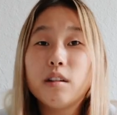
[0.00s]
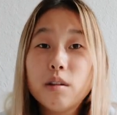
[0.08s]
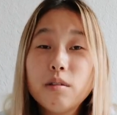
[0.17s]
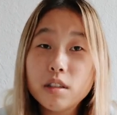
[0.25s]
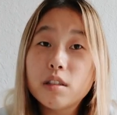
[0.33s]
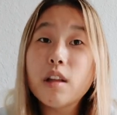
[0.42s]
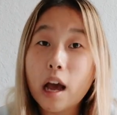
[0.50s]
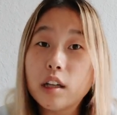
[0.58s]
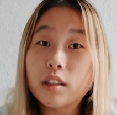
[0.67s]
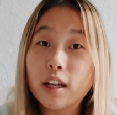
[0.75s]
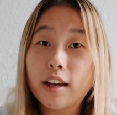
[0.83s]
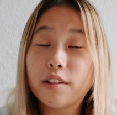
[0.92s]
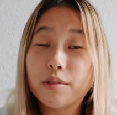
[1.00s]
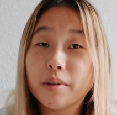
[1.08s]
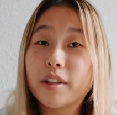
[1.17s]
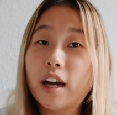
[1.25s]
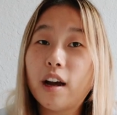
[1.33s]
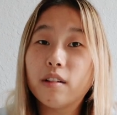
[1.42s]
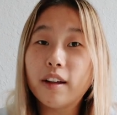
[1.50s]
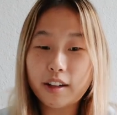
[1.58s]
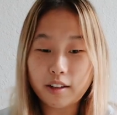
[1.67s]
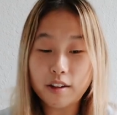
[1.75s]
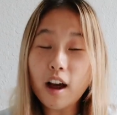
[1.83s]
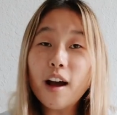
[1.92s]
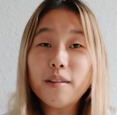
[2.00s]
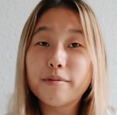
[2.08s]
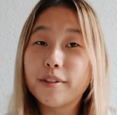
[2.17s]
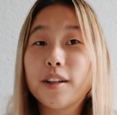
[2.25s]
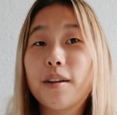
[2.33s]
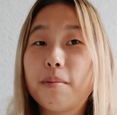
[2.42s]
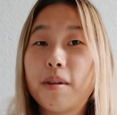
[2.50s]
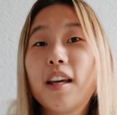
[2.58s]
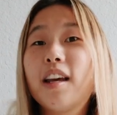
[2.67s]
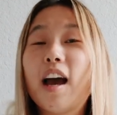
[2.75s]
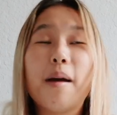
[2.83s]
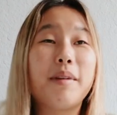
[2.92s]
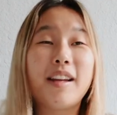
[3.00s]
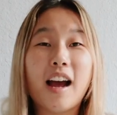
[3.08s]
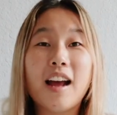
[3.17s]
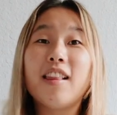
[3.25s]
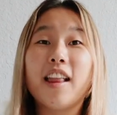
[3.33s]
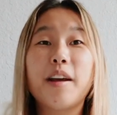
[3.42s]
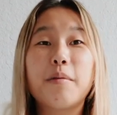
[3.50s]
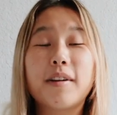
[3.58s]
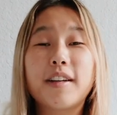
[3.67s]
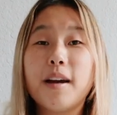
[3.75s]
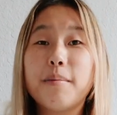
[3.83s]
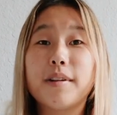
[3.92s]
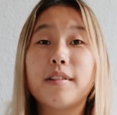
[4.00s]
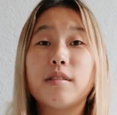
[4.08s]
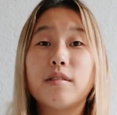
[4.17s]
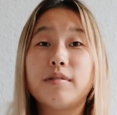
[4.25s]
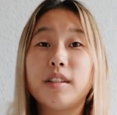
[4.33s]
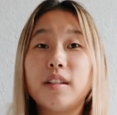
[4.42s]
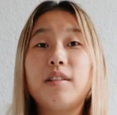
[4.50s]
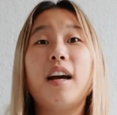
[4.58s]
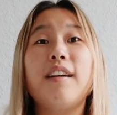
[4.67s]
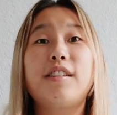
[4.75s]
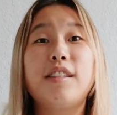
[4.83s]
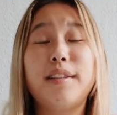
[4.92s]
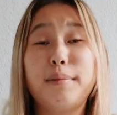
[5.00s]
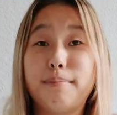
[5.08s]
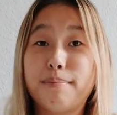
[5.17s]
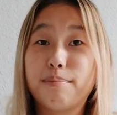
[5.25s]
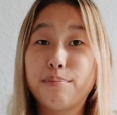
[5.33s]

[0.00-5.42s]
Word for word: who is not excited to work out? Like, not really me. I mean, I like working out, but we don't have to